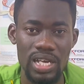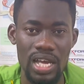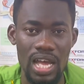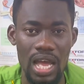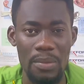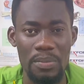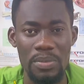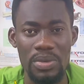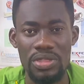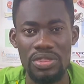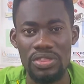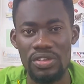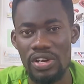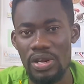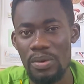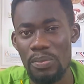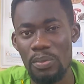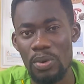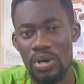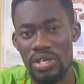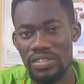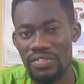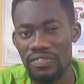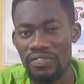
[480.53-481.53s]
can be
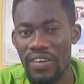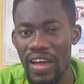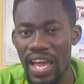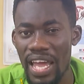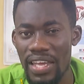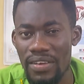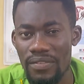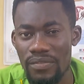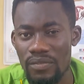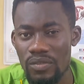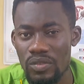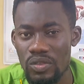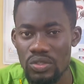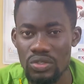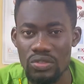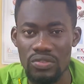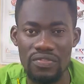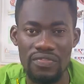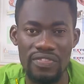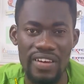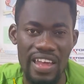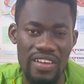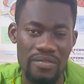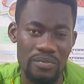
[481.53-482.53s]
3.5 to
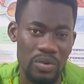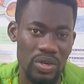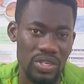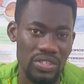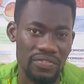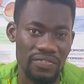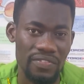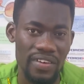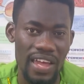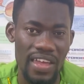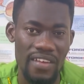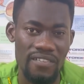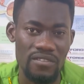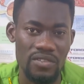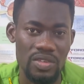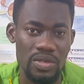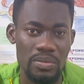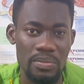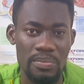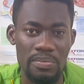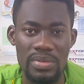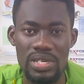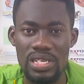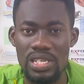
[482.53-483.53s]
5.5
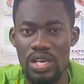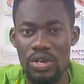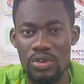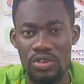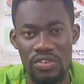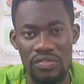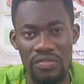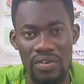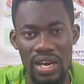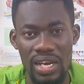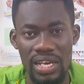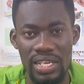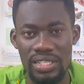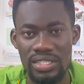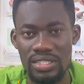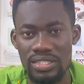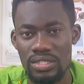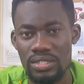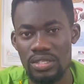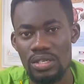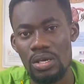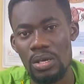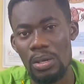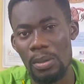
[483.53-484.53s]

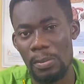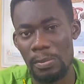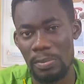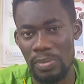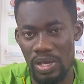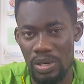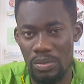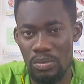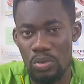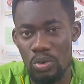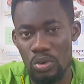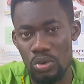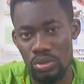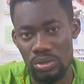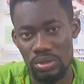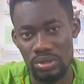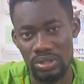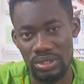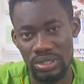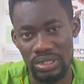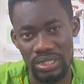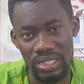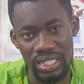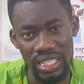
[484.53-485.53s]
milliequivalent per mole.
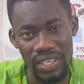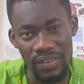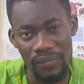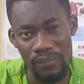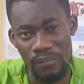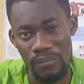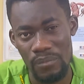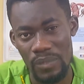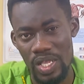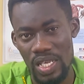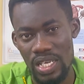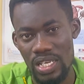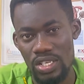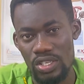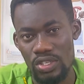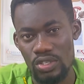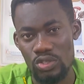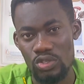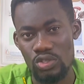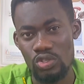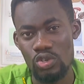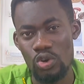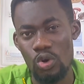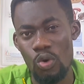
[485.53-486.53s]

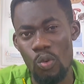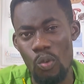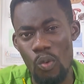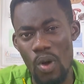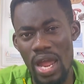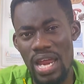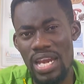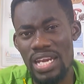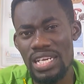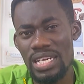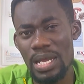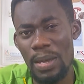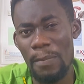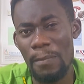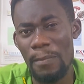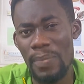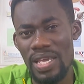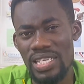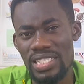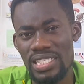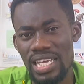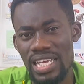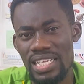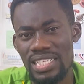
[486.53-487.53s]
So when the
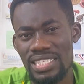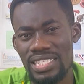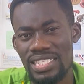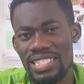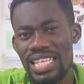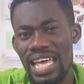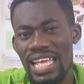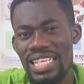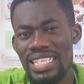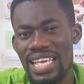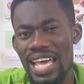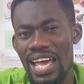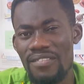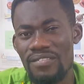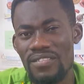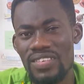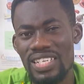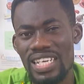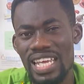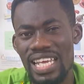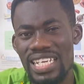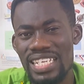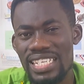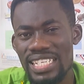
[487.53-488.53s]
patient starts
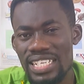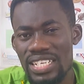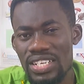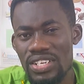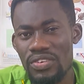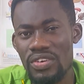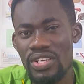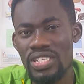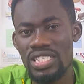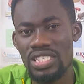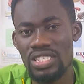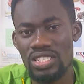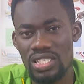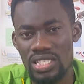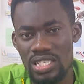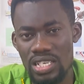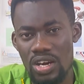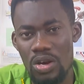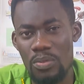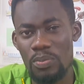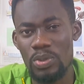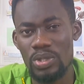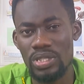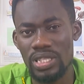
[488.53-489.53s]
having a decrease in
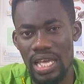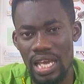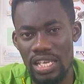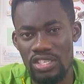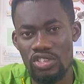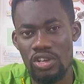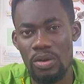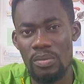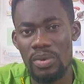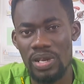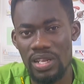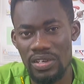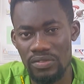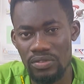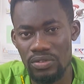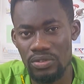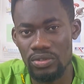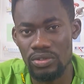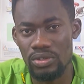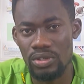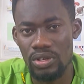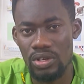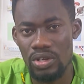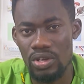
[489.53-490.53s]
serum potassium level,
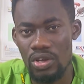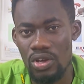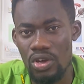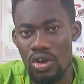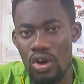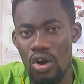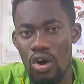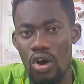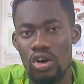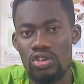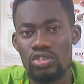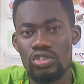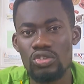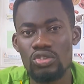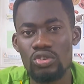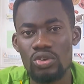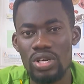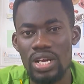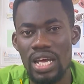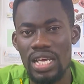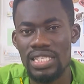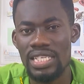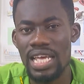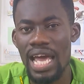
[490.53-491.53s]
also
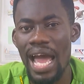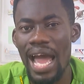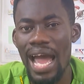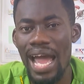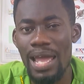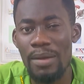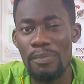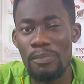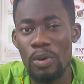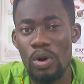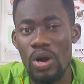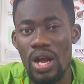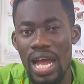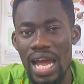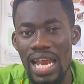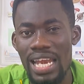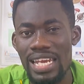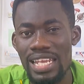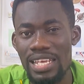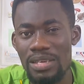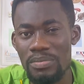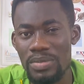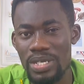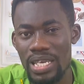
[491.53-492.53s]
known as
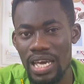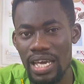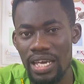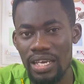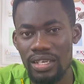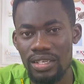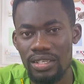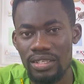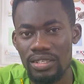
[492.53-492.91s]
hypokalemia,